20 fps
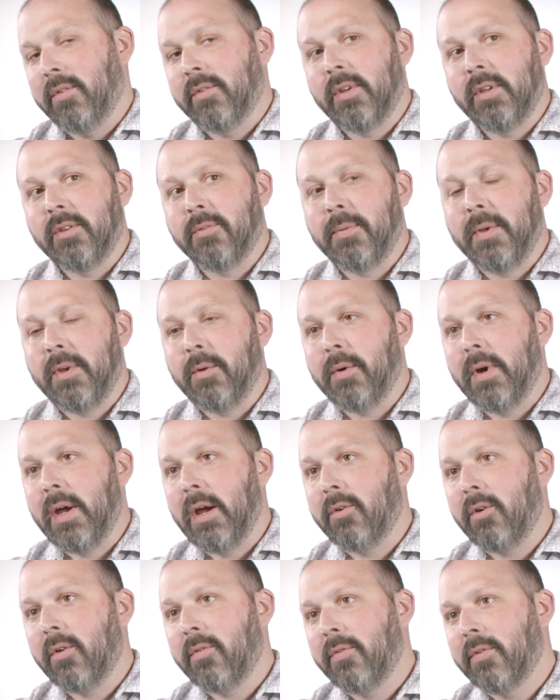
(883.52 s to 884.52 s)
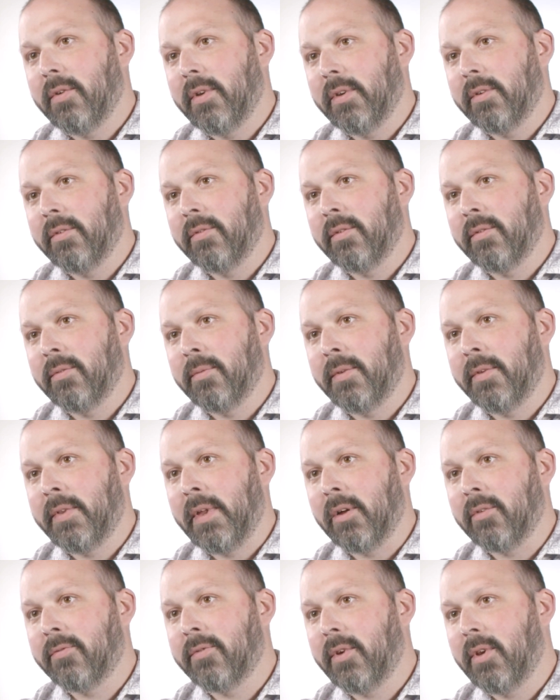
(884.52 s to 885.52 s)
need to be aware of and be
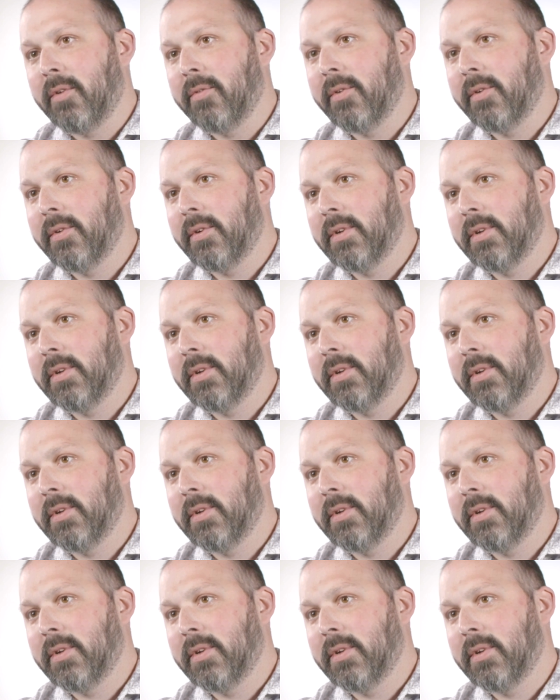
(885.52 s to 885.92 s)
thankful of.